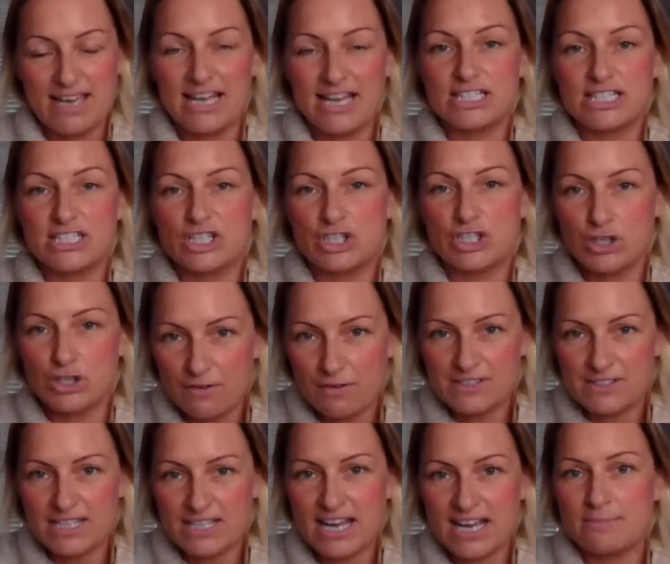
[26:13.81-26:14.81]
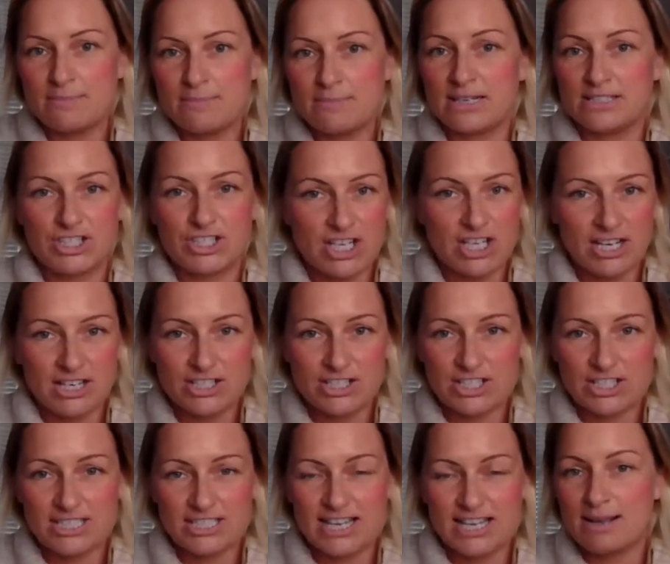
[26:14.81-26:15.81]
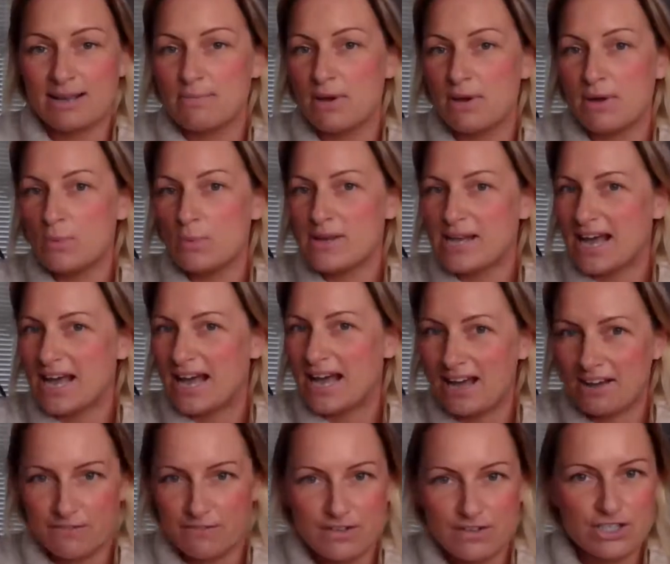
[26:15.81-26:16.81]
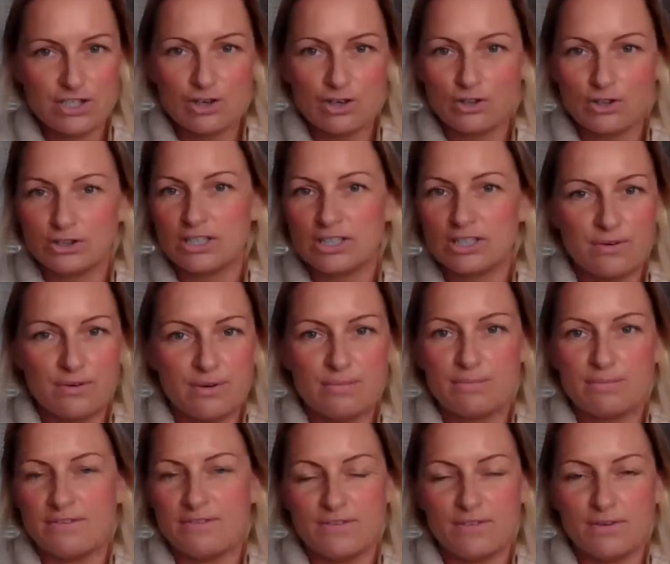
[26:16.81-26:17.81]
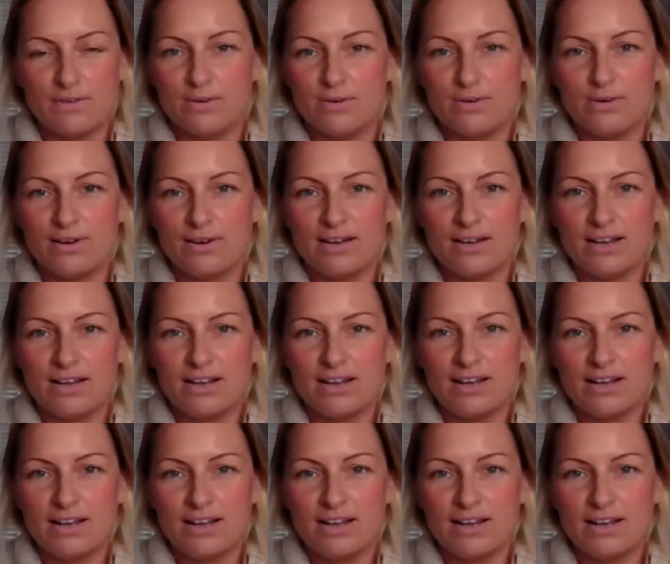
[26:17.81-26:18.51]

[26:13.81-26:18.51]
It's a tough time, it's a challenging time. We haven't gone through it before.